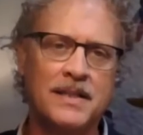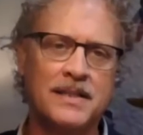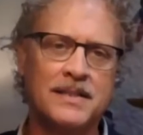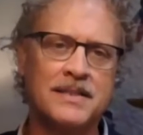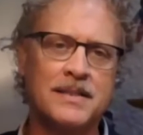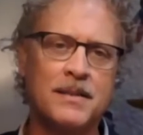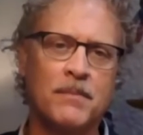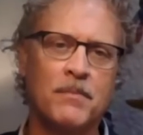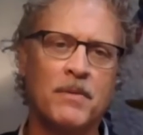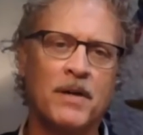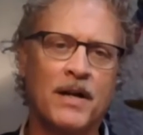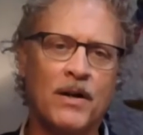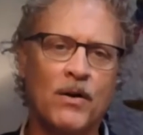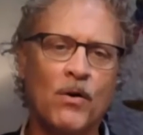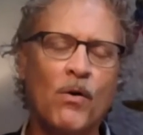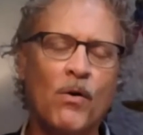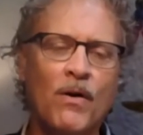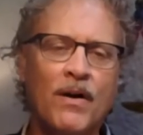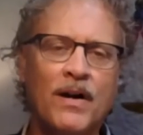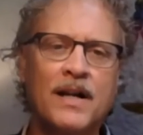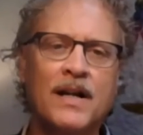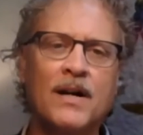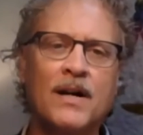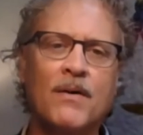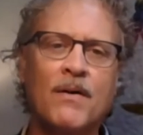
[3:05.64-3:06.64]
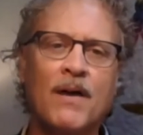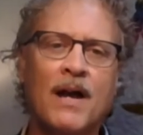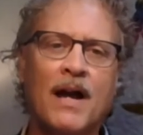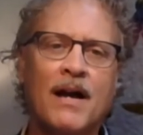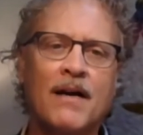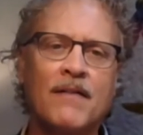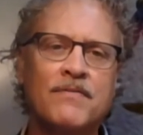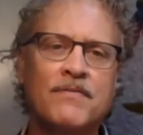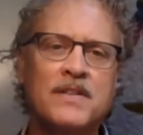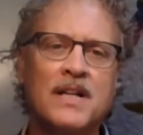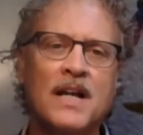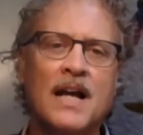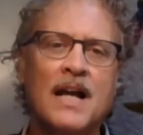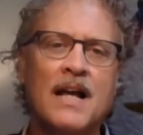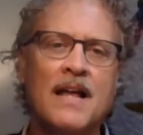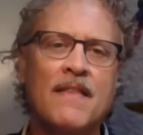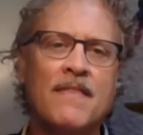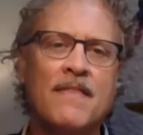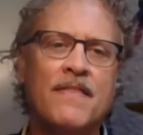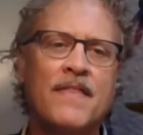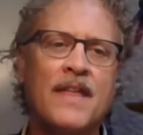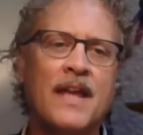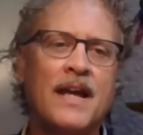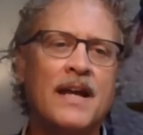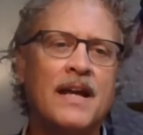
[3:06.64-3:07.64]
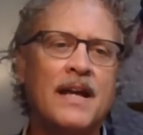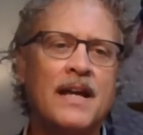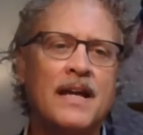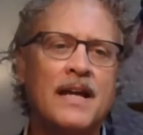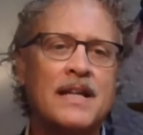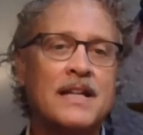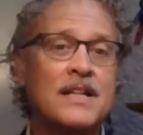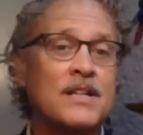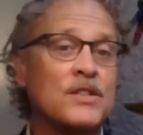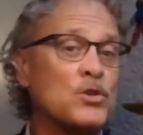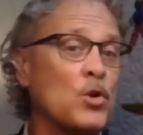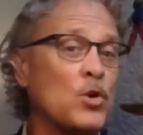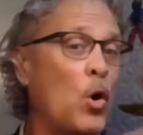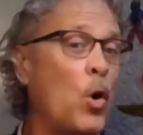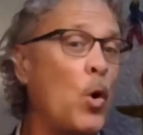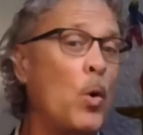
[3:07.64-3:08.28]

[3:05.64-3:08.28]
that's somewhat choreographed, it is